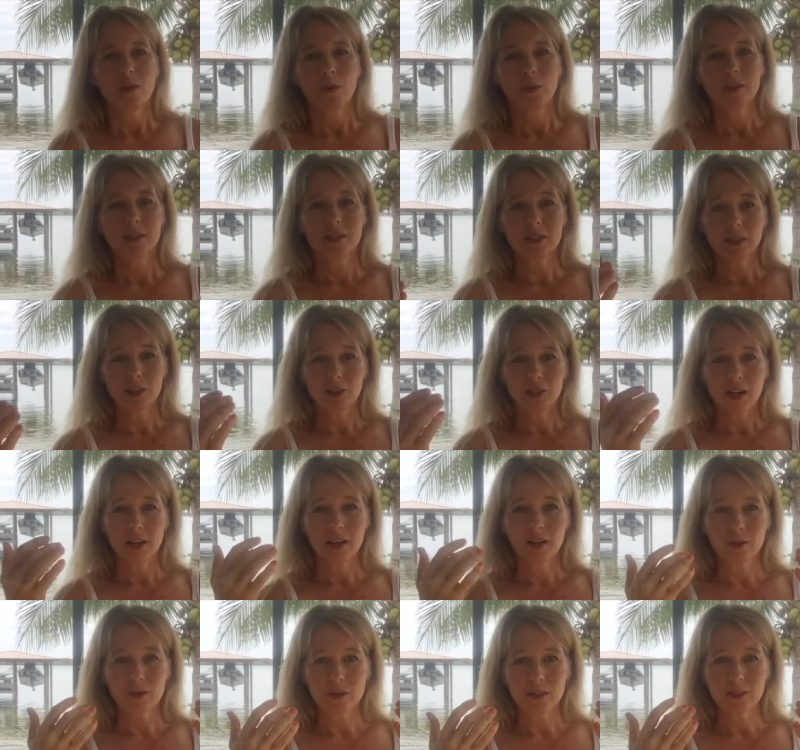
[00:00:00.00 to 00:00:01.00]
when
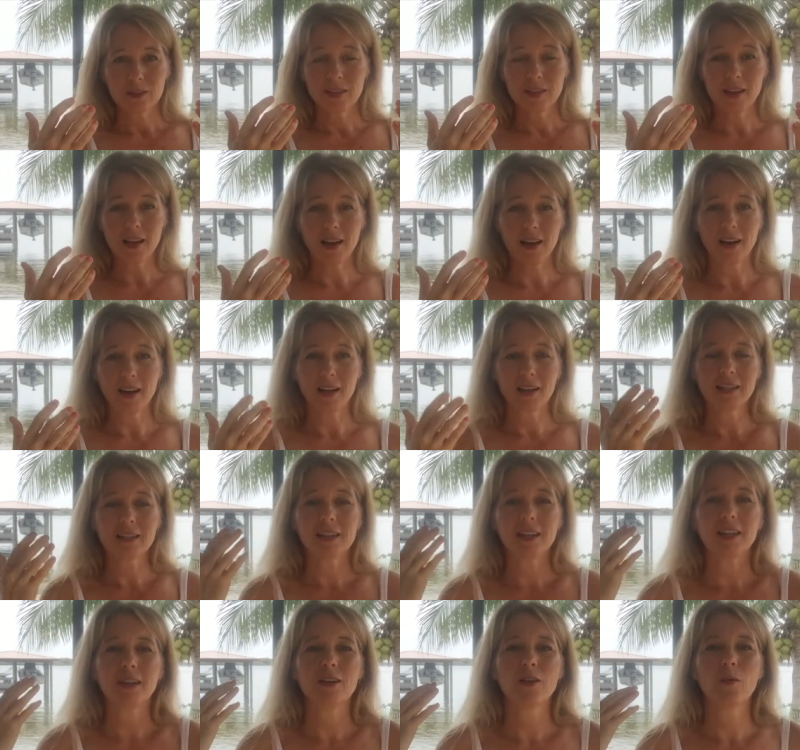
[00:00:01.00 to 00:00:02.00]
sunshine goes into the eyes,
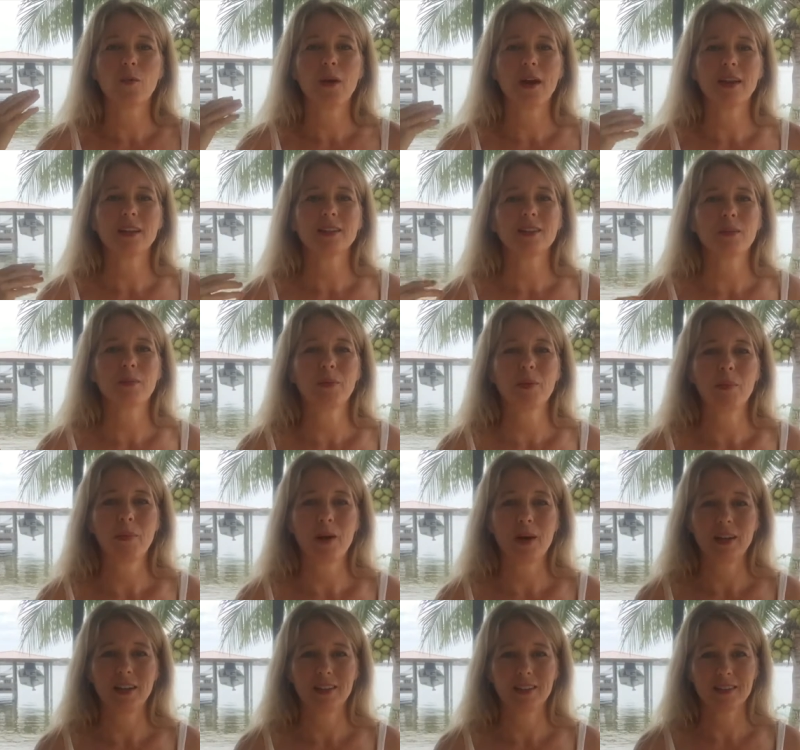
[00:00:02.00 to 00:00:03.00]
it wakes up the
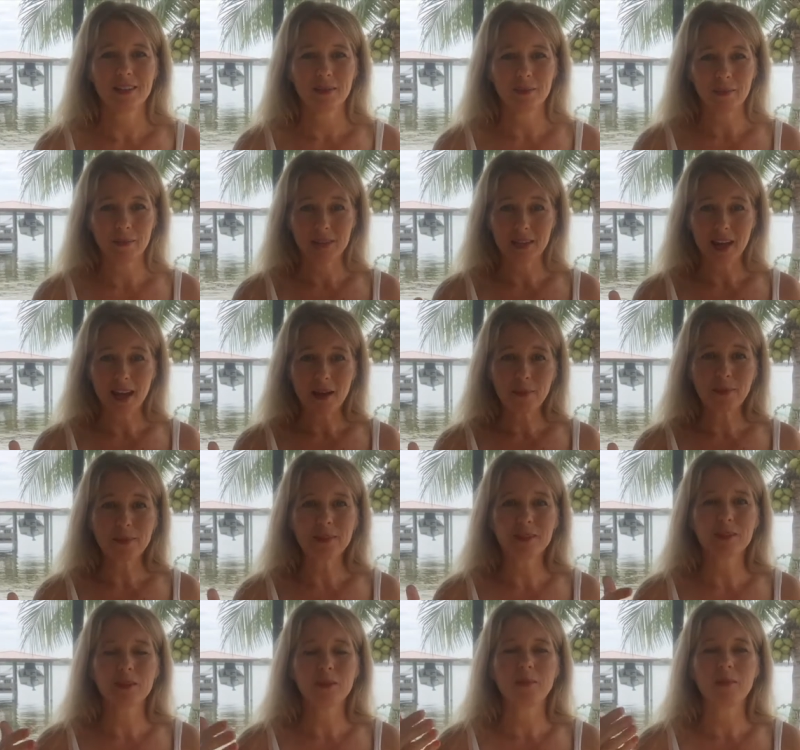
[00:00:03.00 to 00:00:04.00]
body's
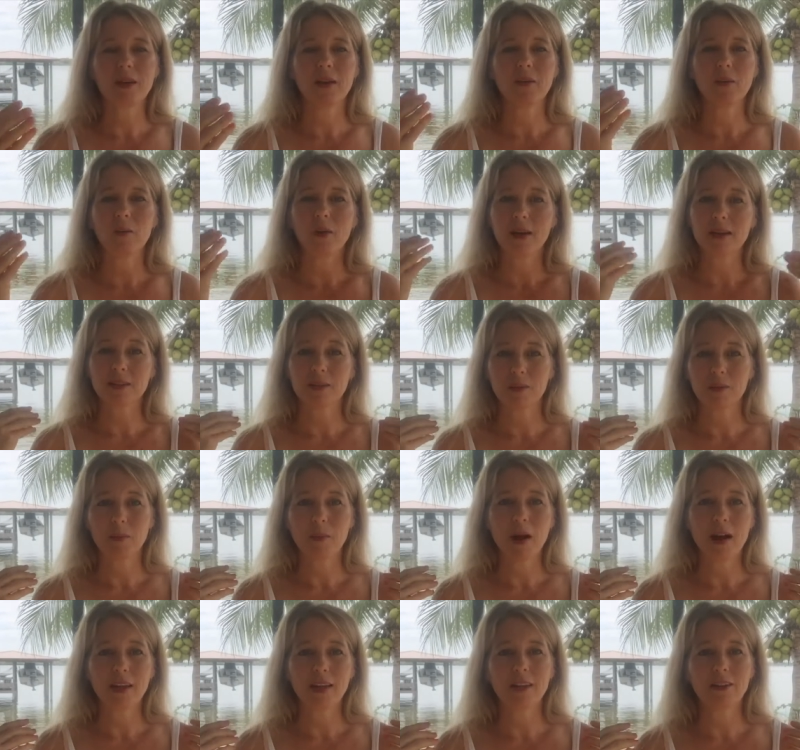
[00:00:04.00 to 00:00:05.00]
metabolism, it wakes up the
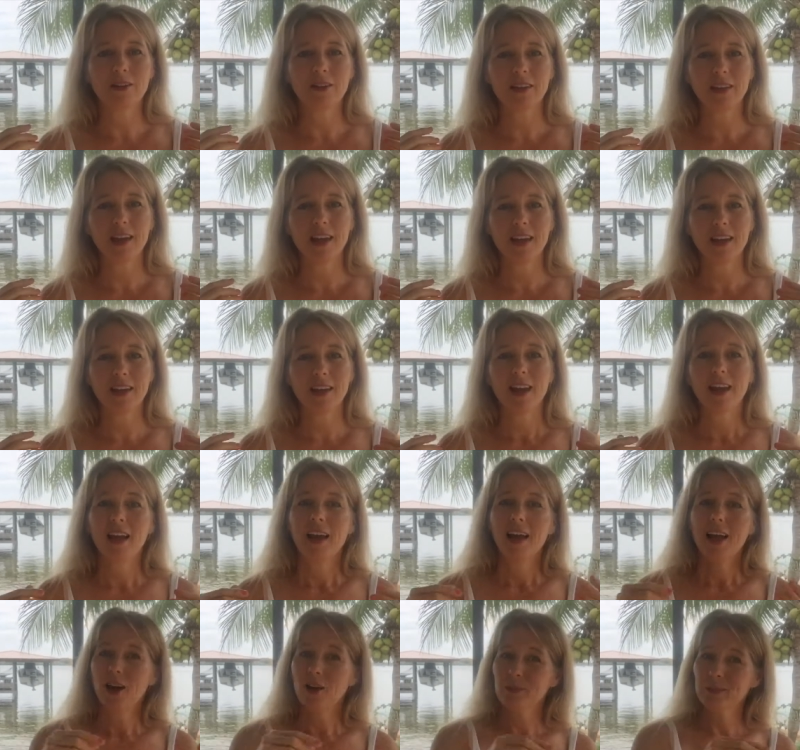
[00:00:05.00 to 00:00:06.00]
pineal gland,
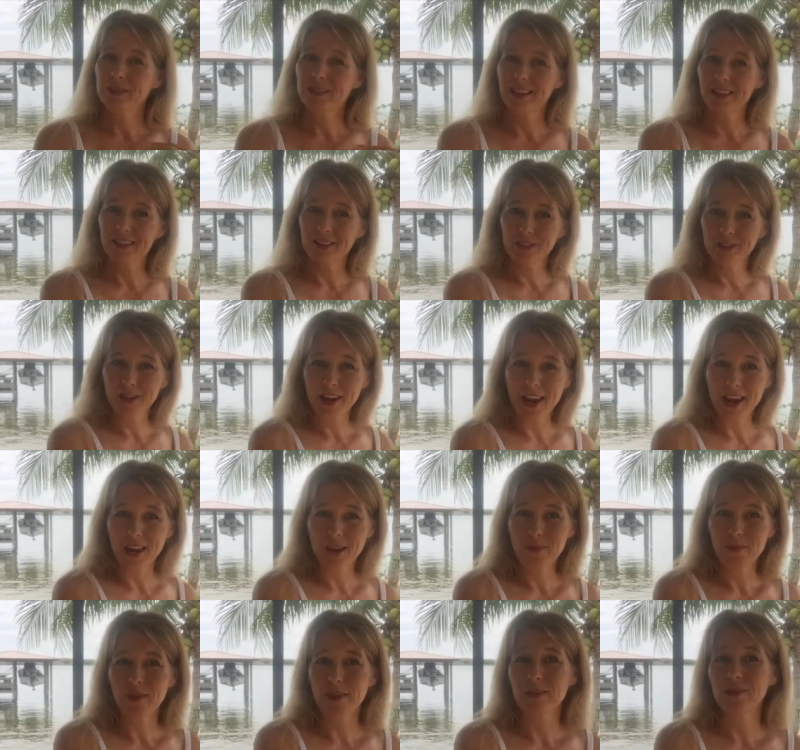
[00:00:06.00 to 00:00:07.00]
helps set the
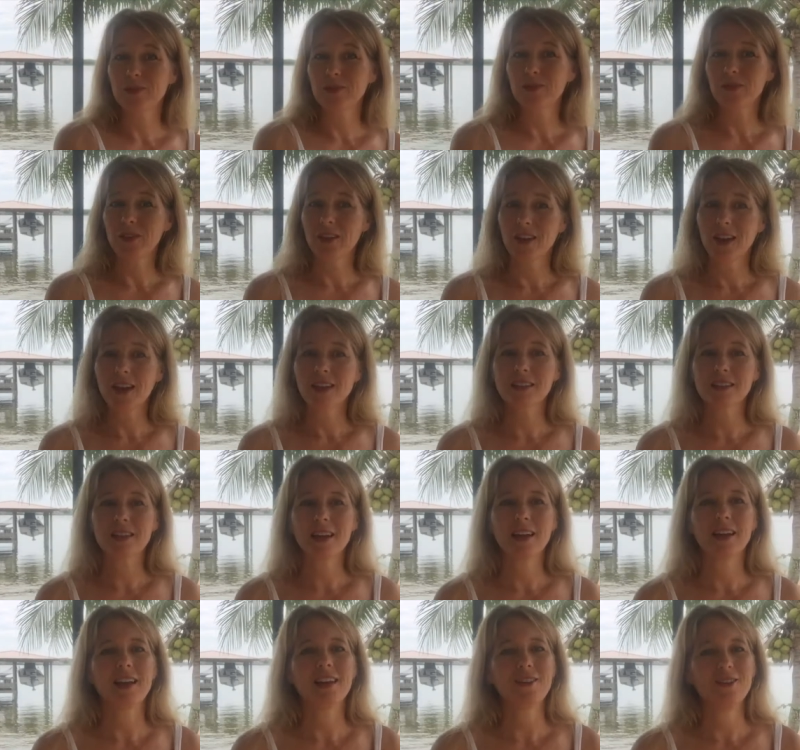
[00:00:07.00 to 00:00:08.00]
circadian rhythms for the next
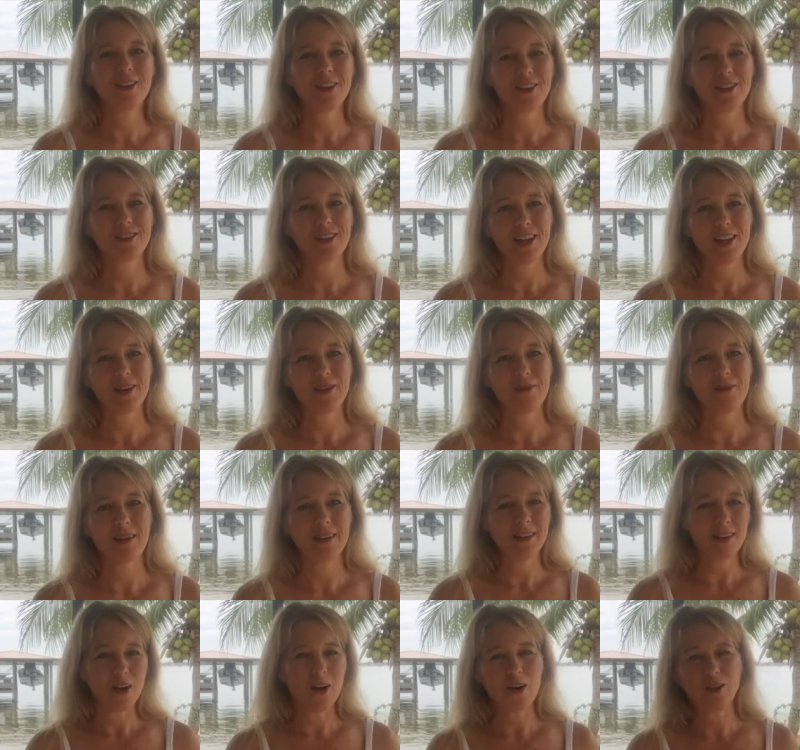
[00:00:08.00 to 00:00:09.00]
night, and you get your day going.
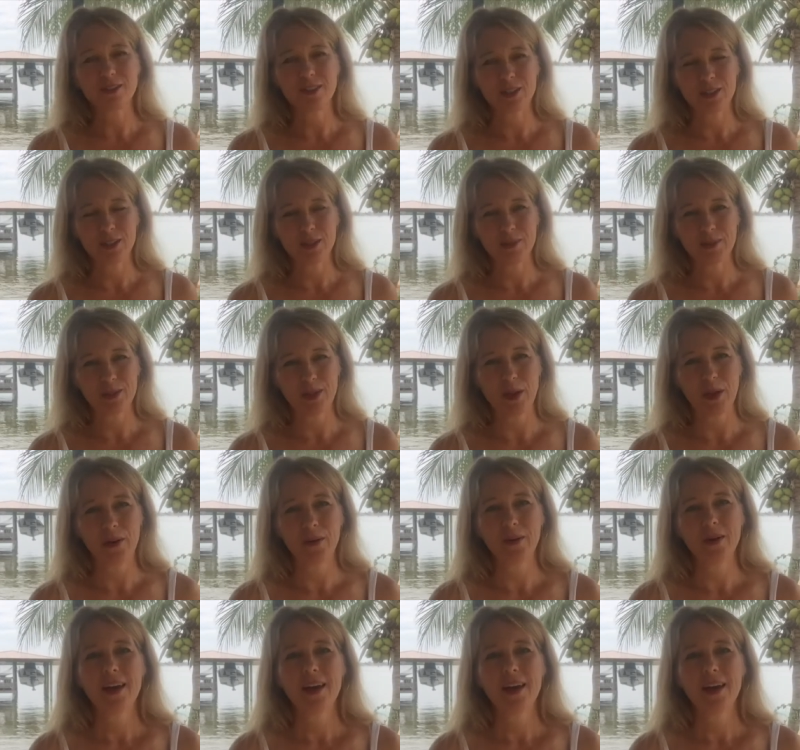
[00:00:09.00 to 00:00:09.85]
All systems go.